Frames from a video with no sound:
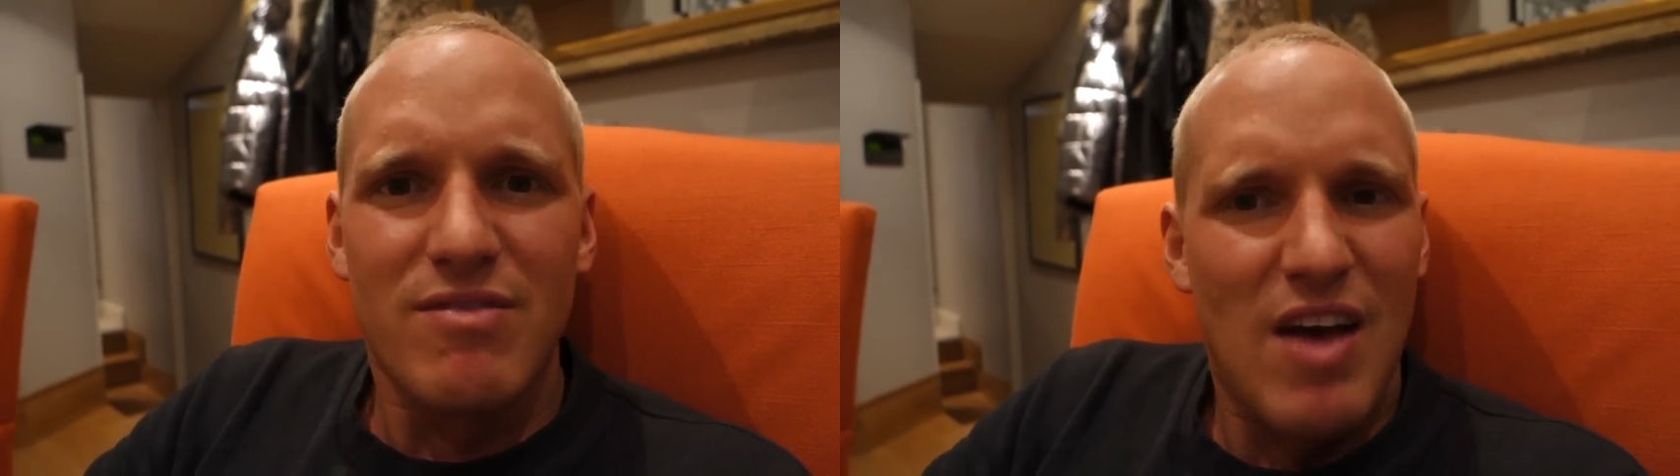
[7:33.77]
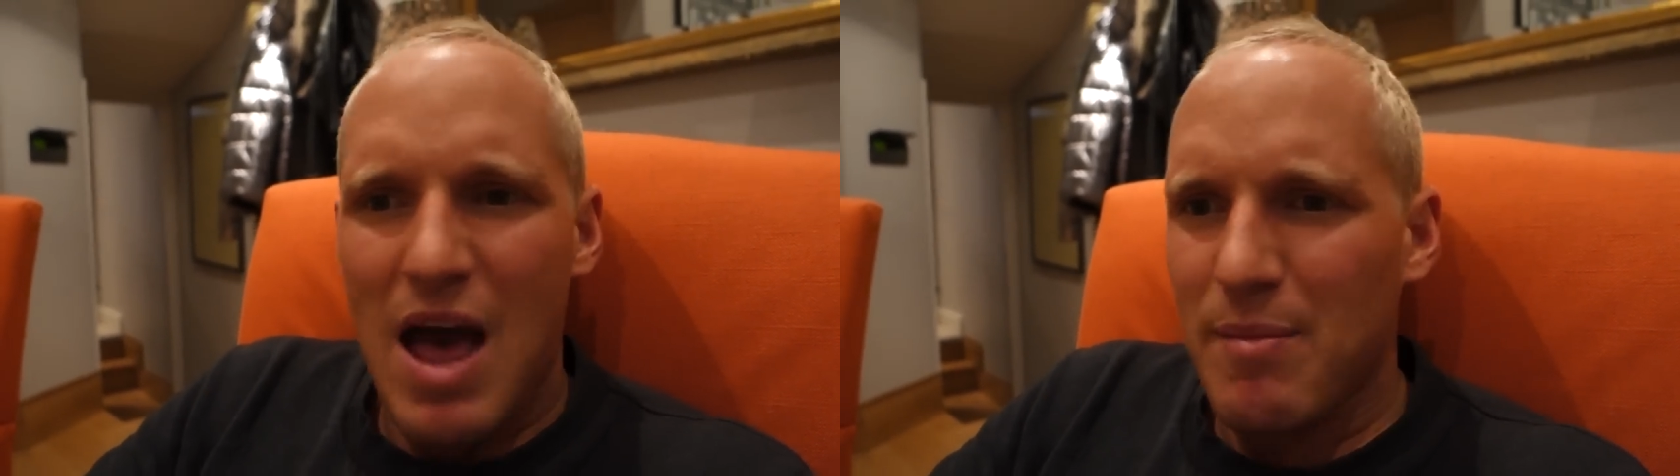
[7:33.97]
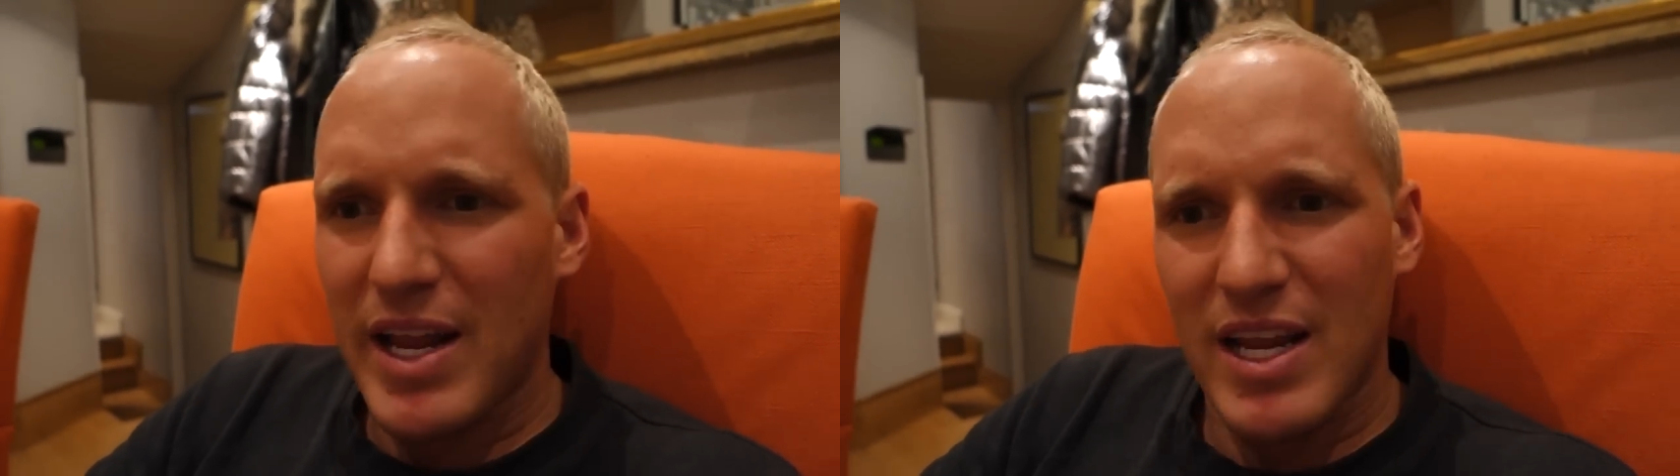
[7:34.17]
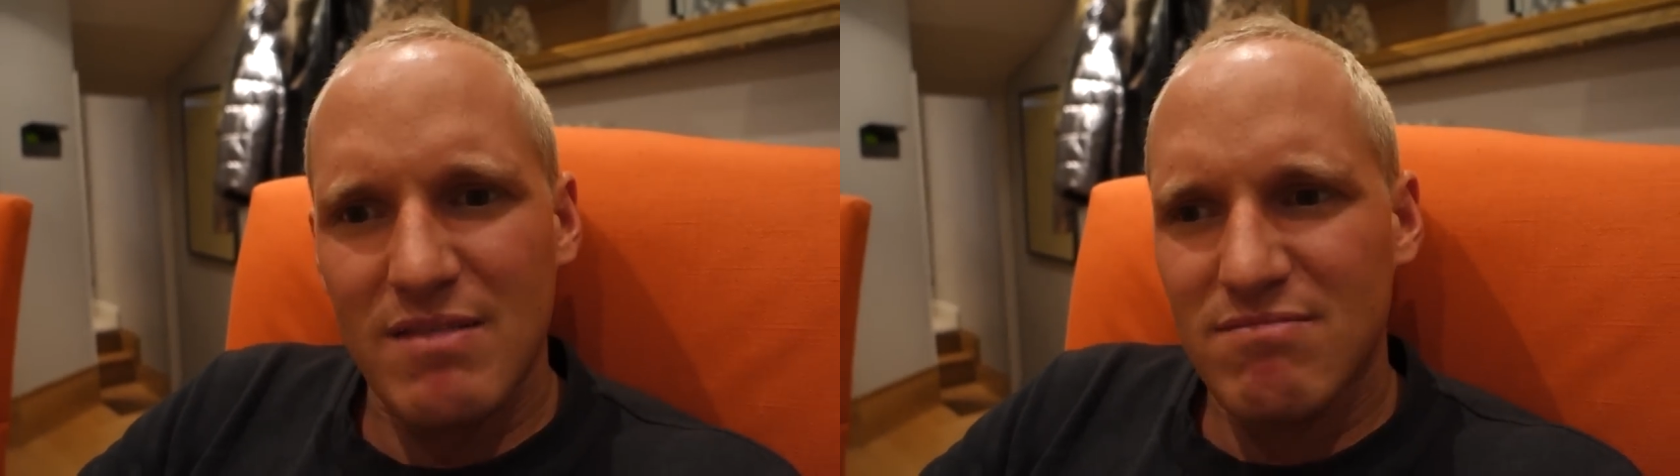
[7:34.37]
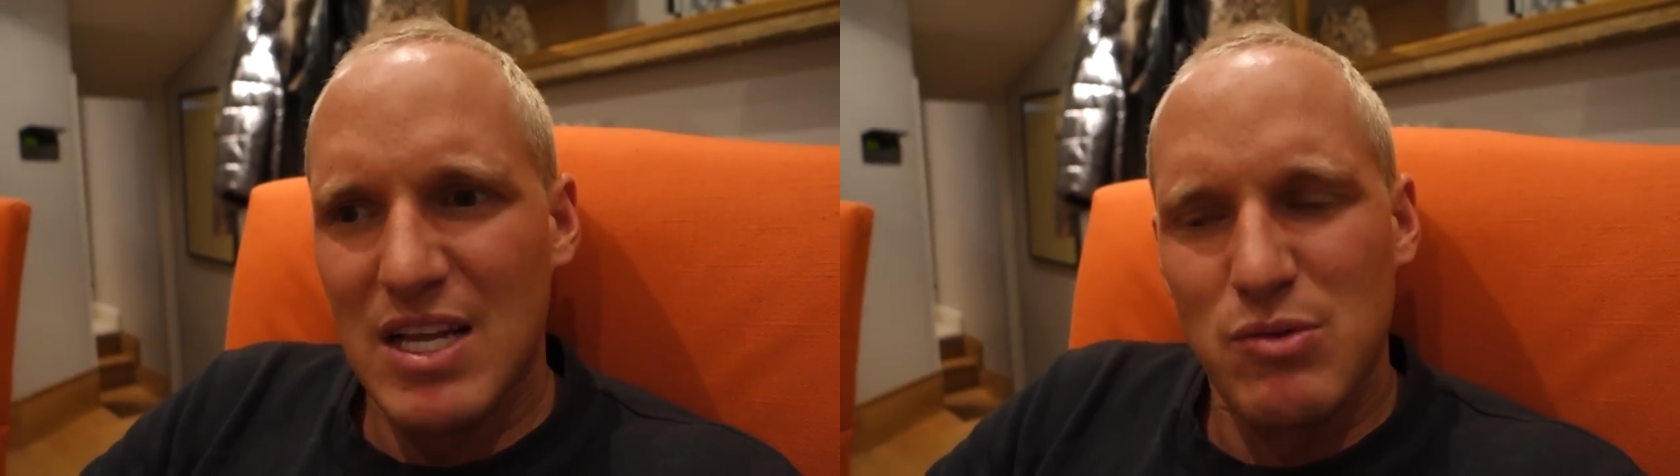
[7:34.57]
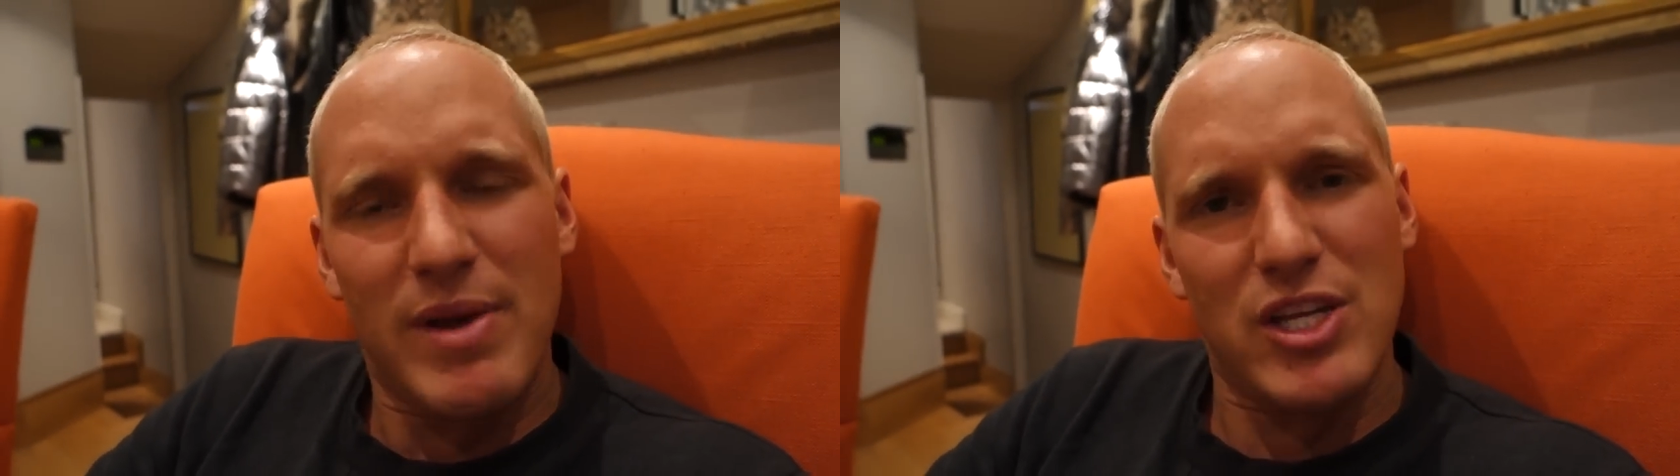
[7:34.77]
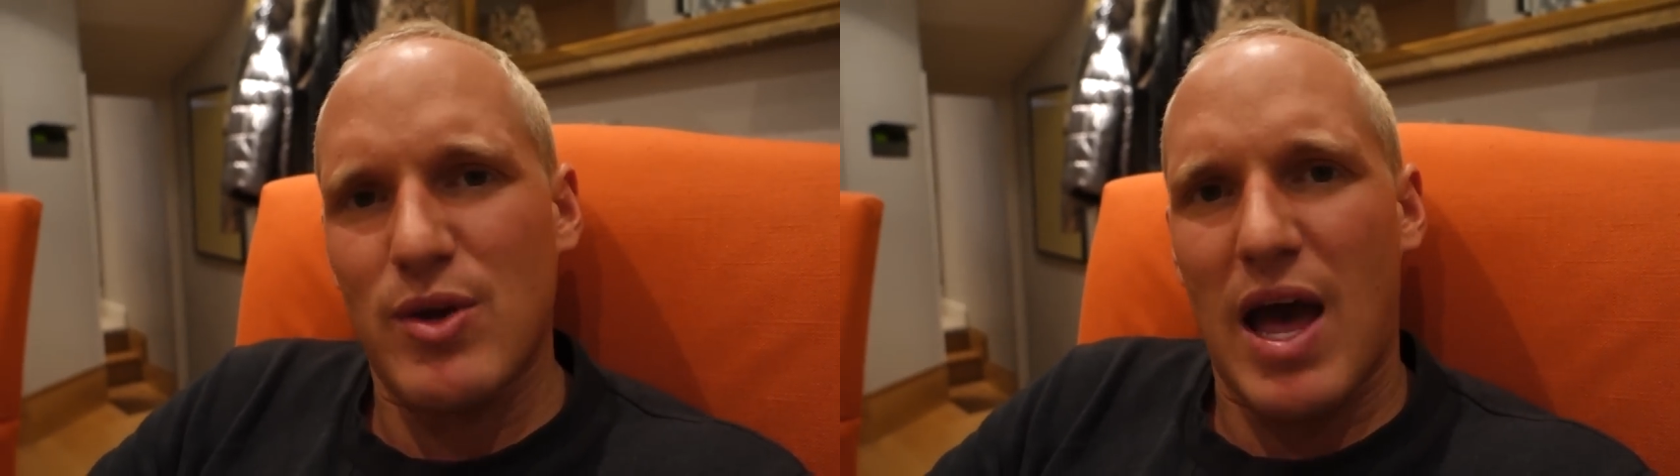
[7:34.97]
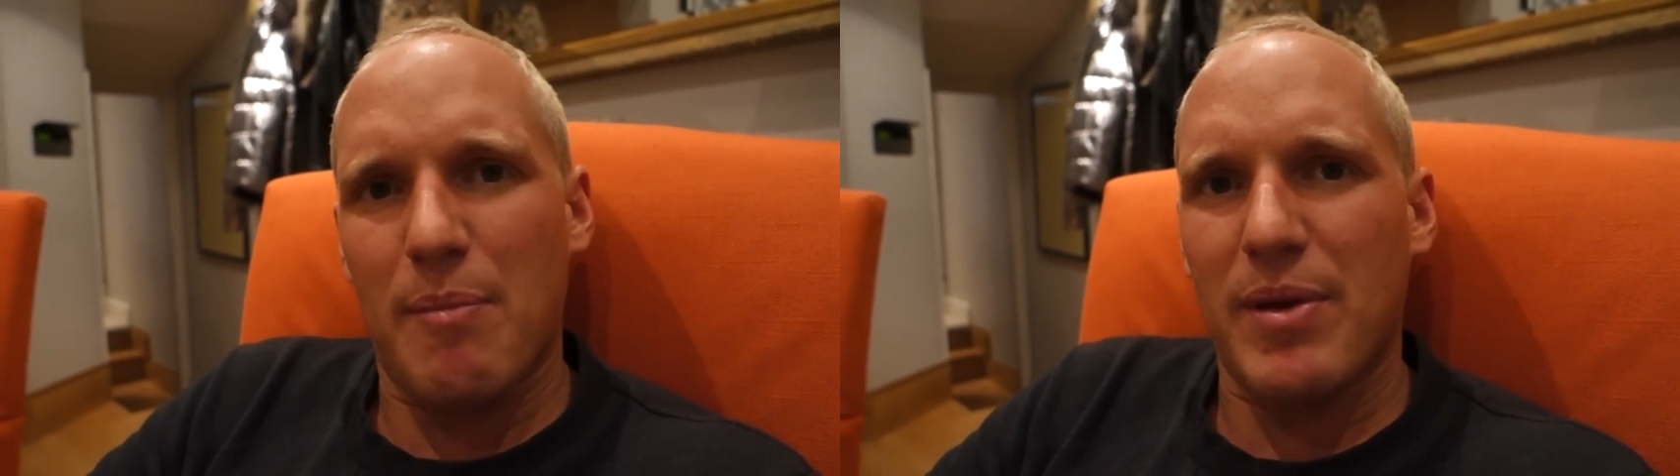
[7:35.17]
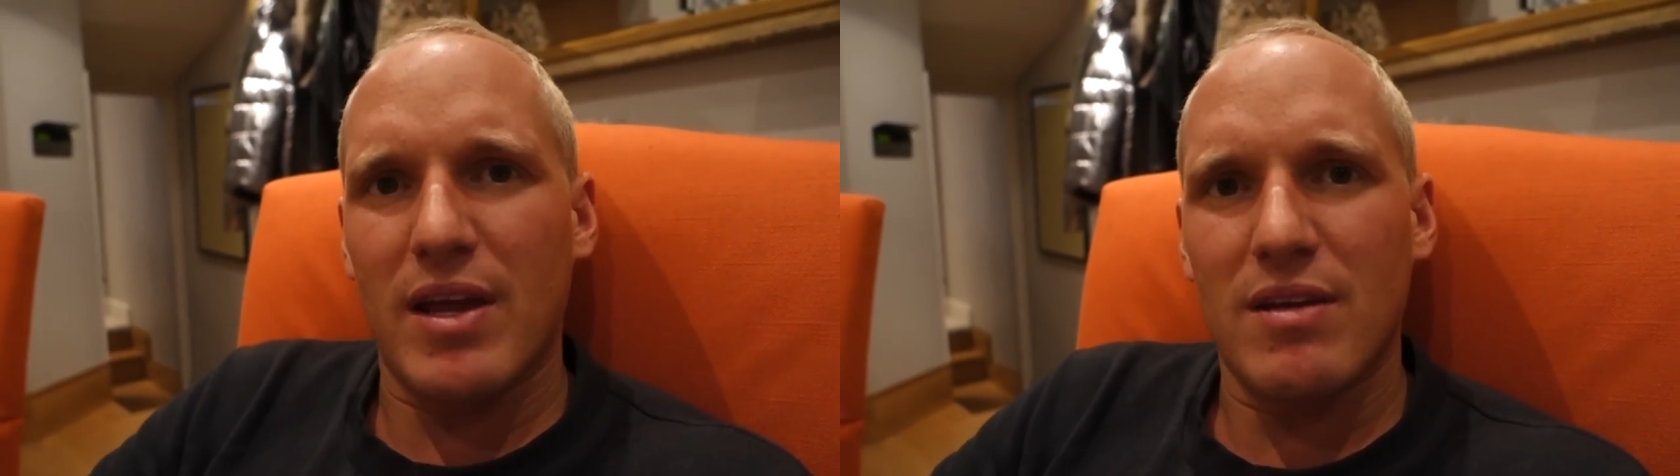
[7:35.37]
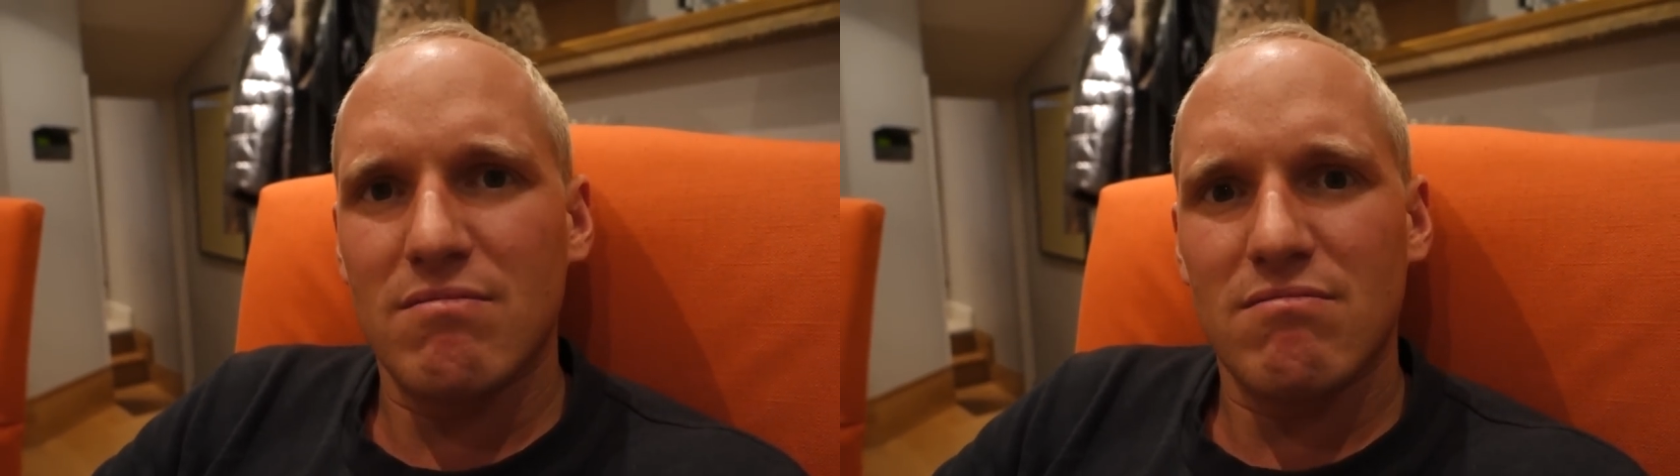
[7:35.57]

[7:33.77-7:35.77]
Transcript: family. That's what makes you happy.